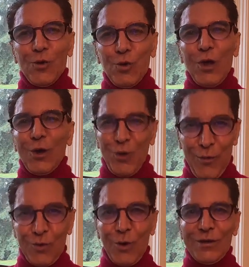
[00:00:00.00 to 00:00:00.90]
and good luck
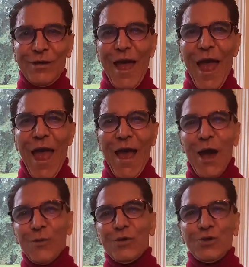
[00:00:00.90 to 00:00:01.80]
to everybody.
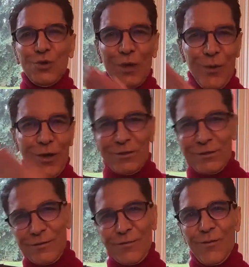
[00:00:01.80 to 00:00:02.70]
I wish you the
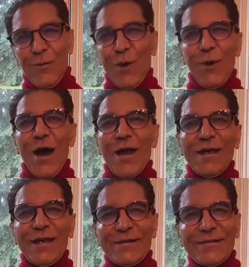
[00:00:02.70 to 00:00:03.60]
best.
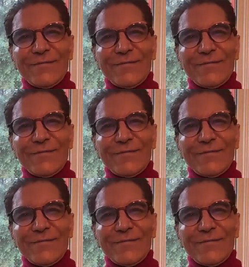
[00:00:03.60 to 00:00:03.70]
Bye-bye.